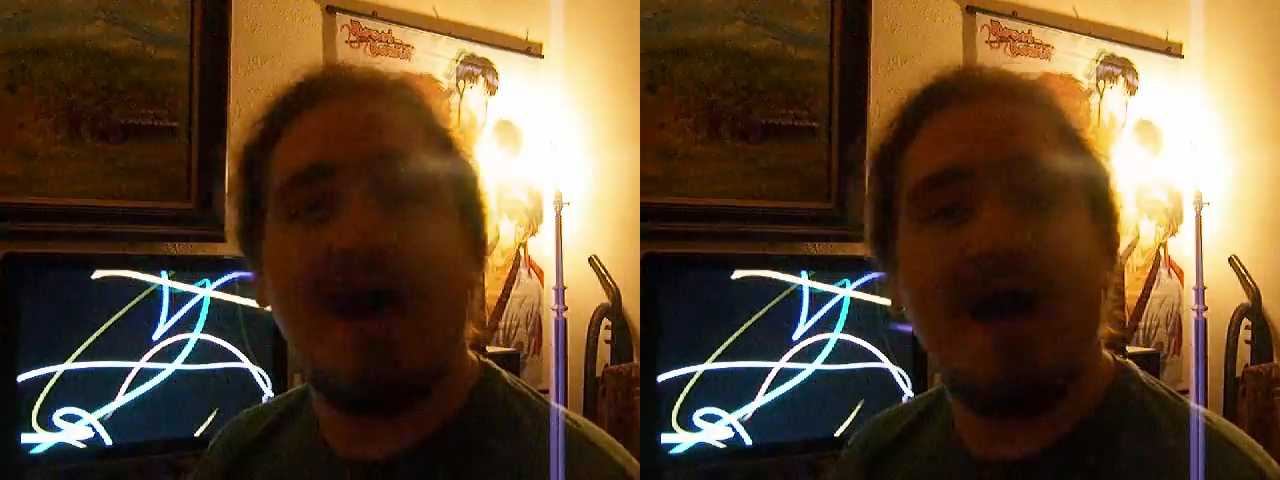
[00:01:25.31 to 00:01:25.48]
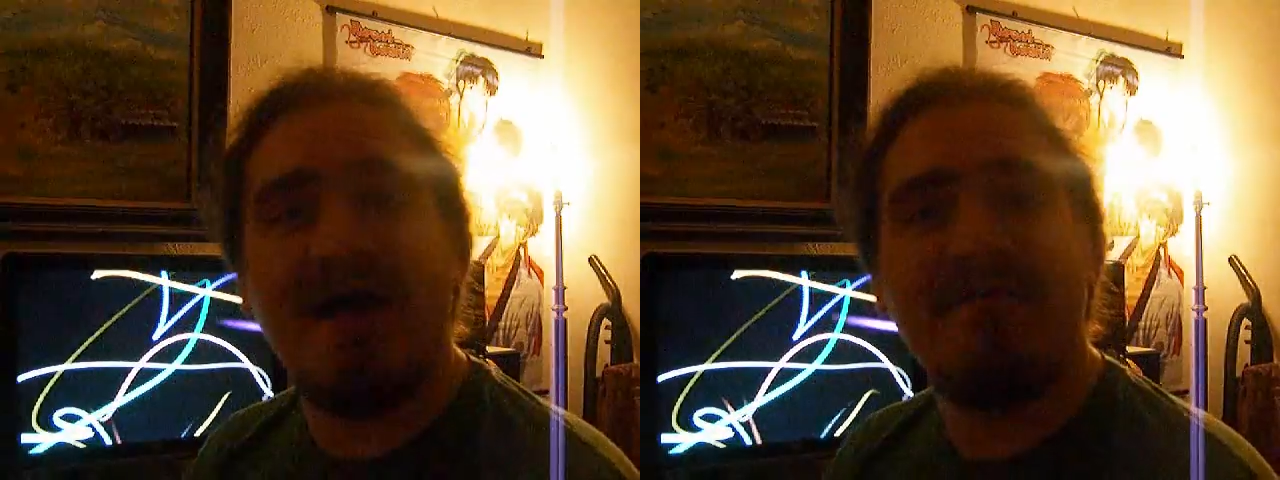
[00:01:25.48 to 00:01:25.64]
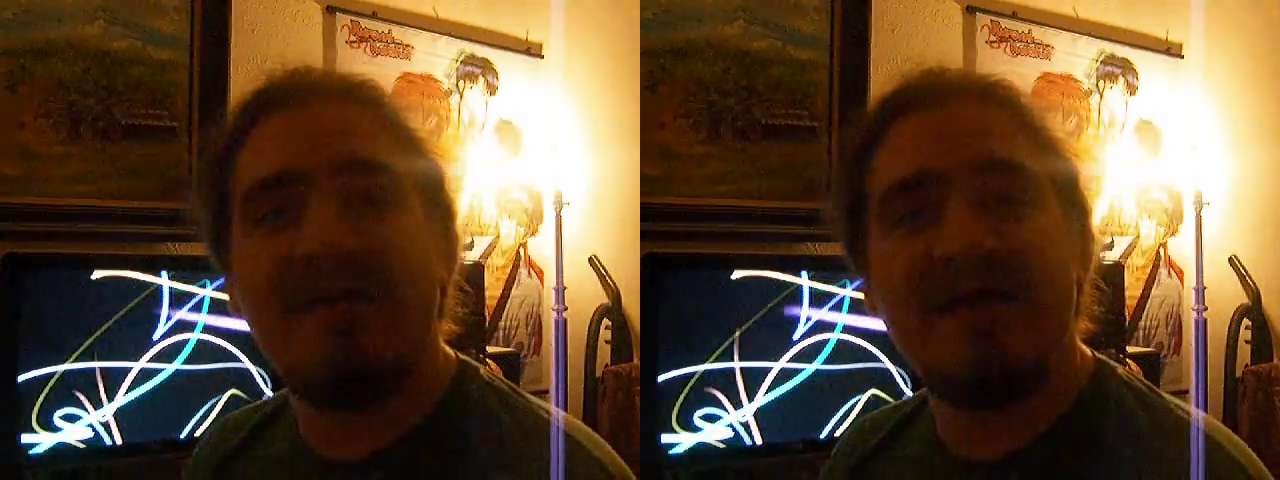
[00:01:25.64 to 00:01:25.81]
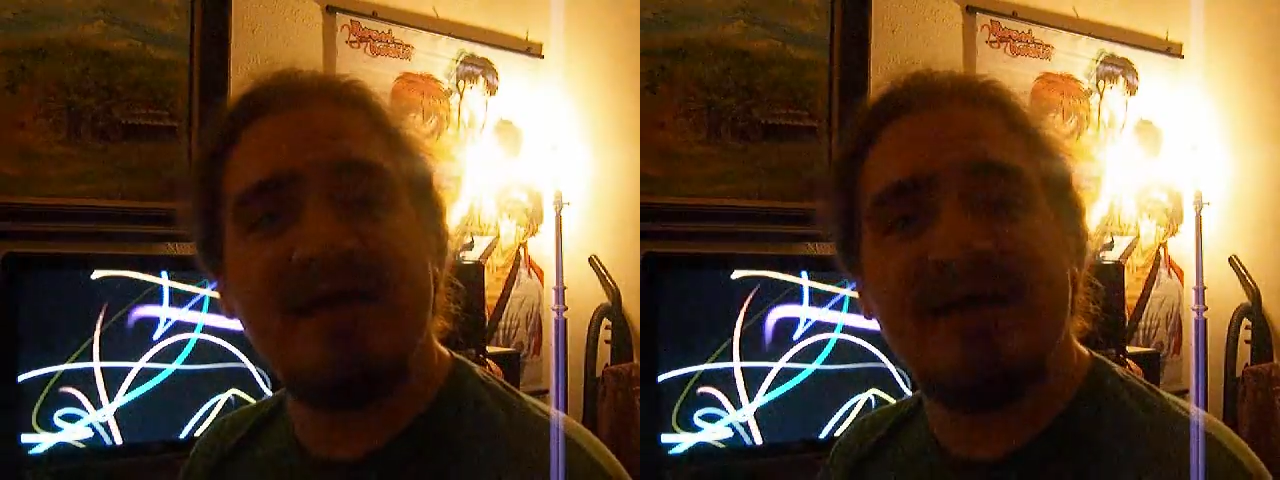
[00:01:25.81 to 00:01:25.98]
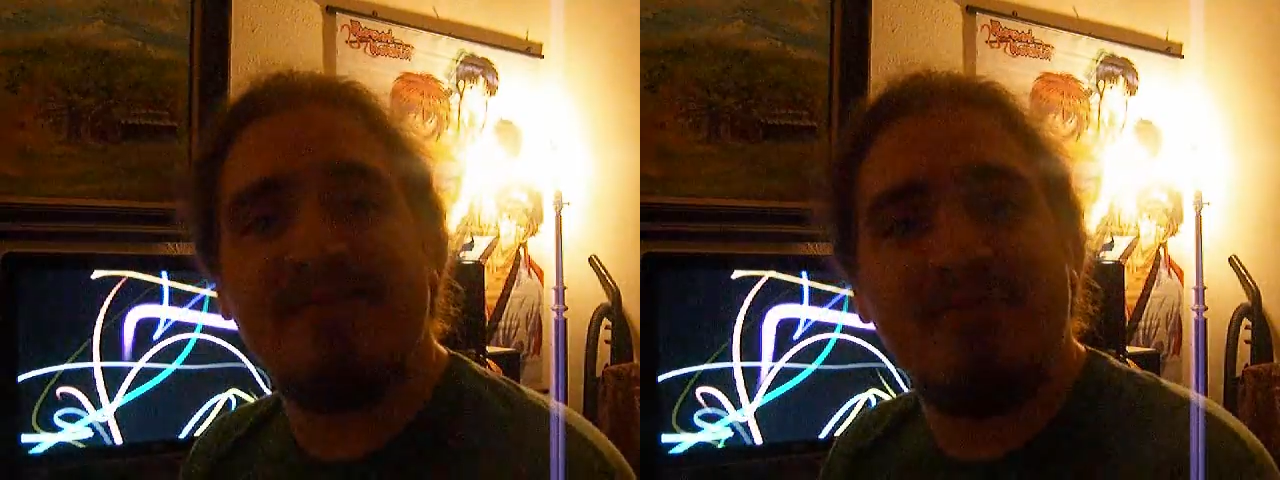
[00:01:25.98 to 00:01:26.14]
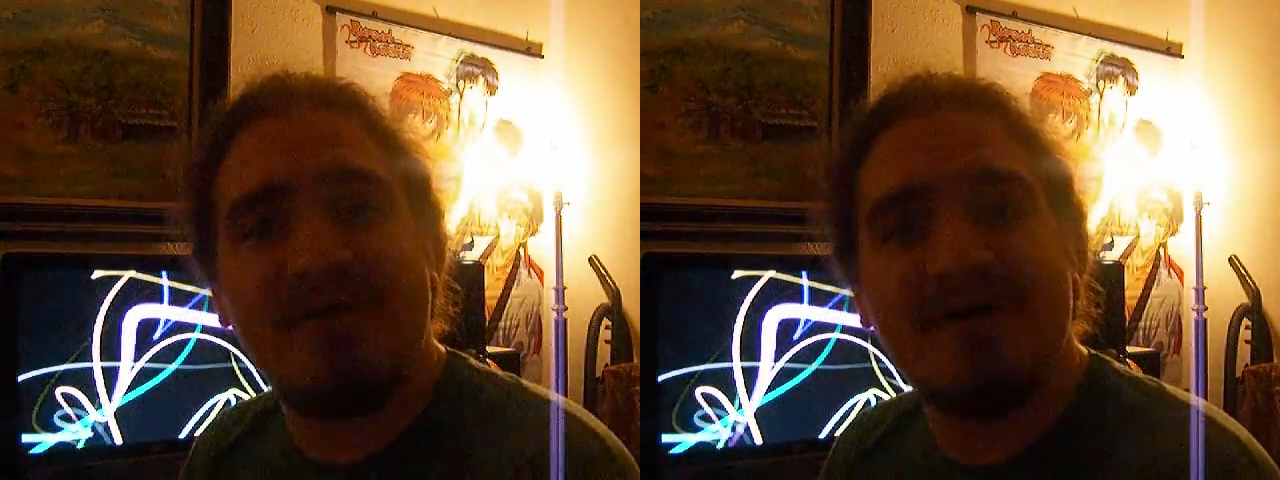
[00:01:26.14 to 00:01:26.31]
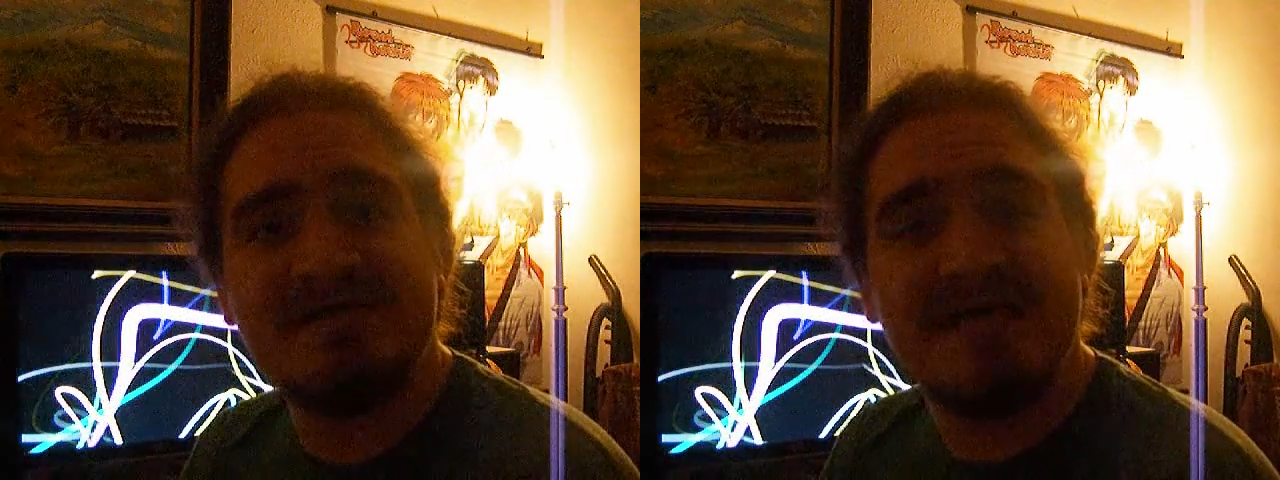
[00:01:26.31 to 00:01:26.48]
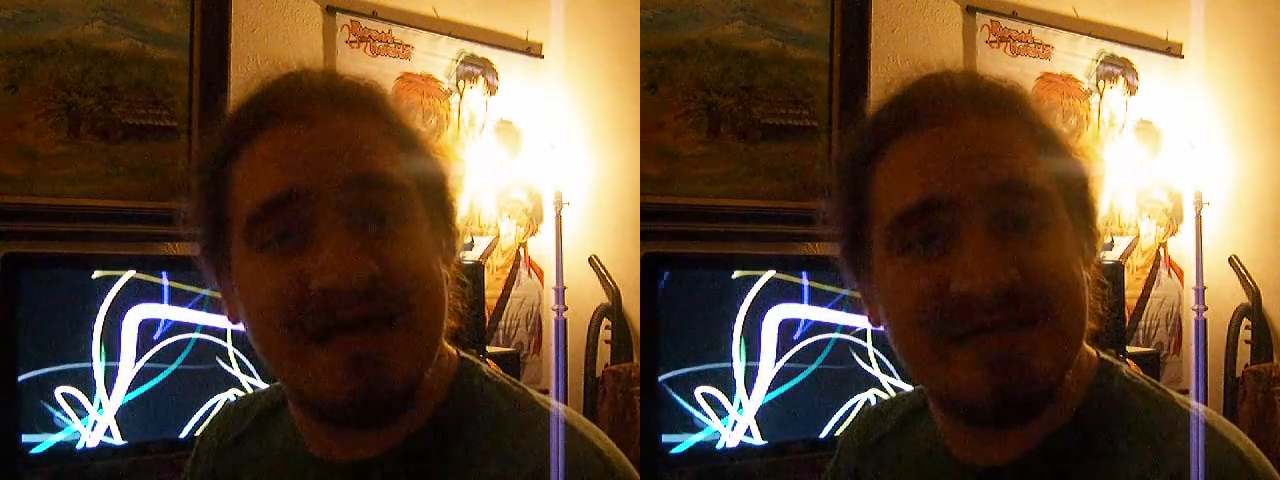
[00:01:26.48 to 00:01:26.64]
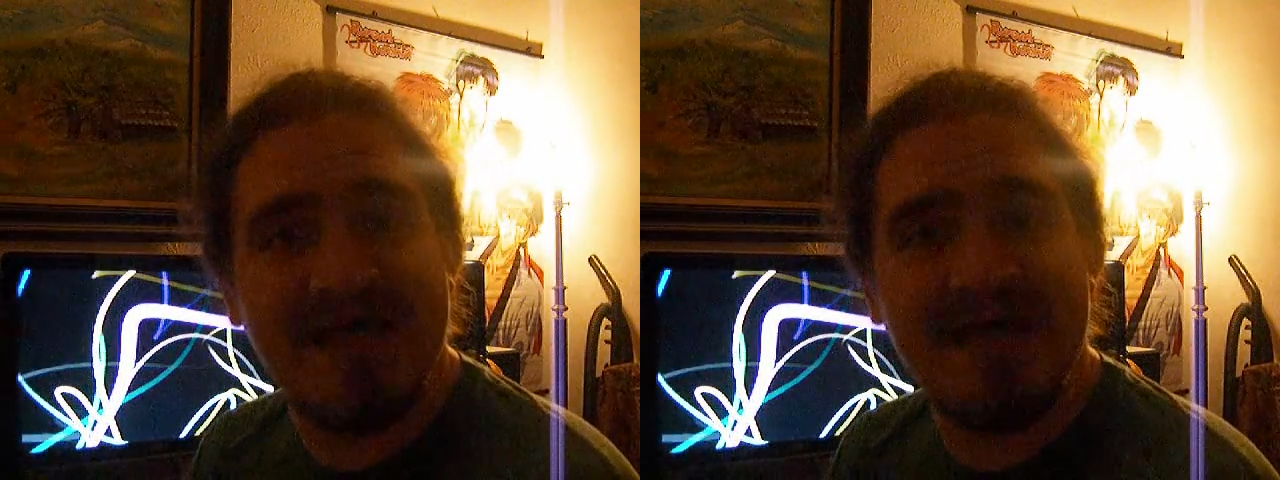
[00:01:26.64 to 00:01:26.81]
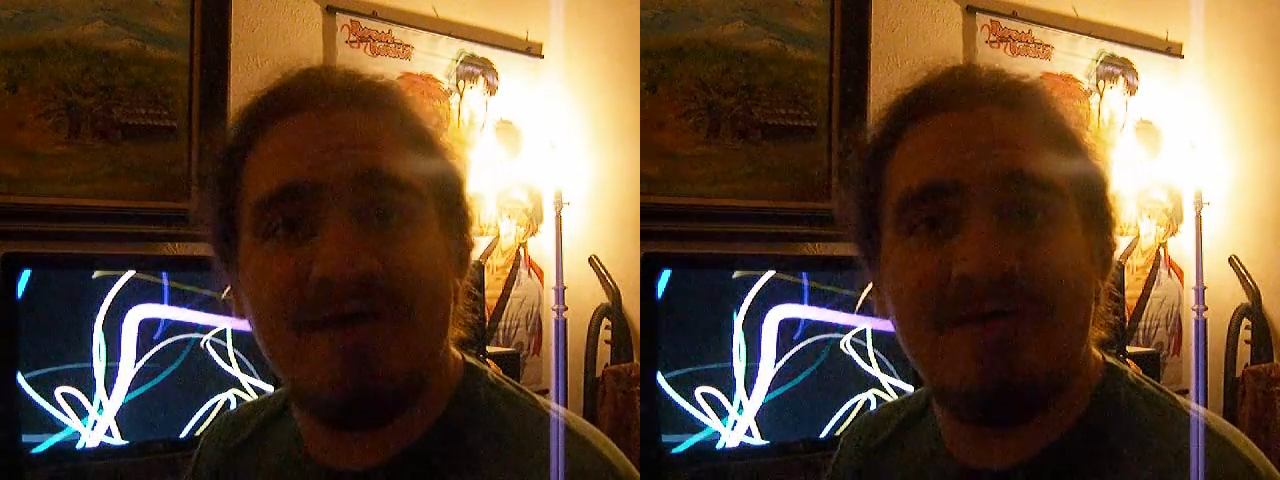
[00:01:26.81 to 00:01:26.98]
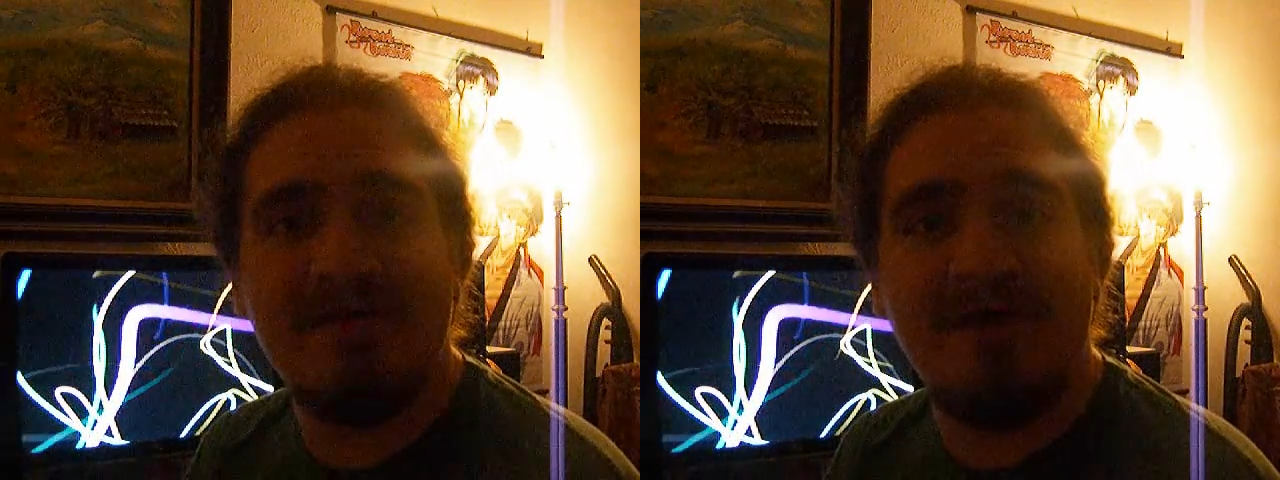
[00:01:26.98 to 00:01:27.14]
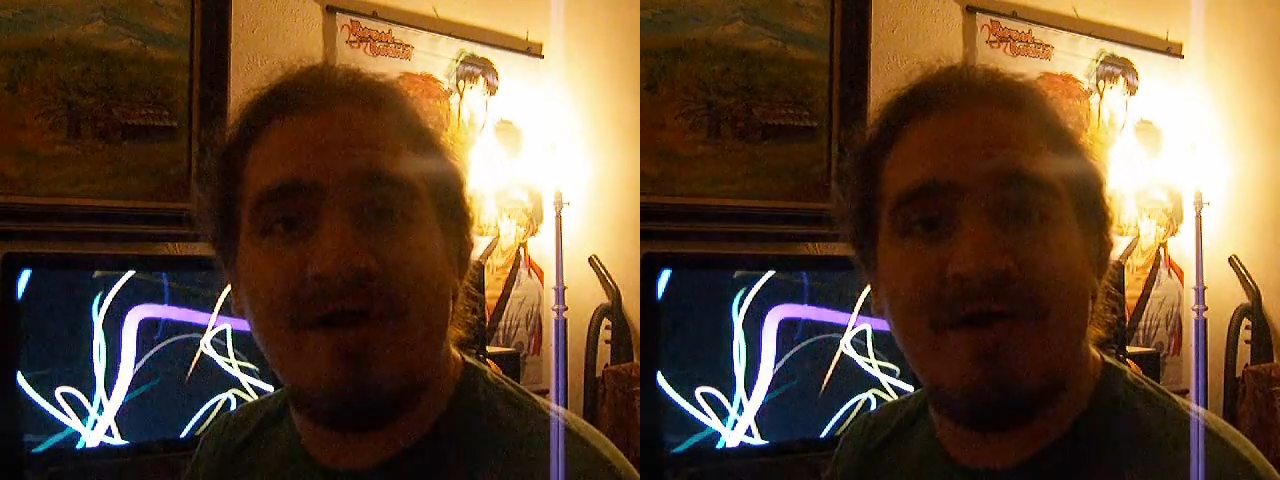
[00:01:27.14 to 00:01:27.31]
I'm making up words as I go
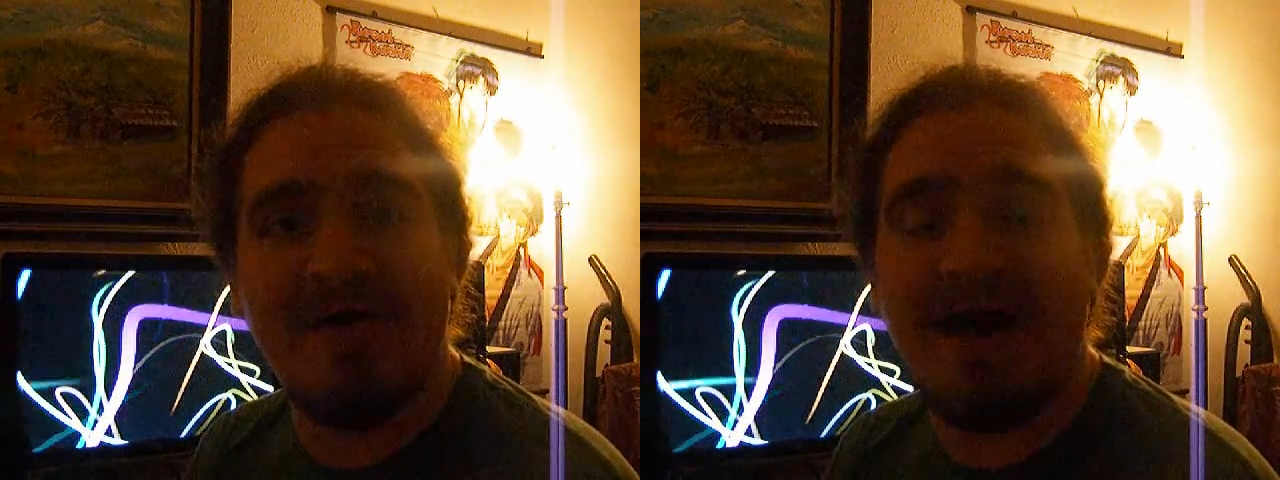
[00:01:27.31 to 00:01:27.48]
along.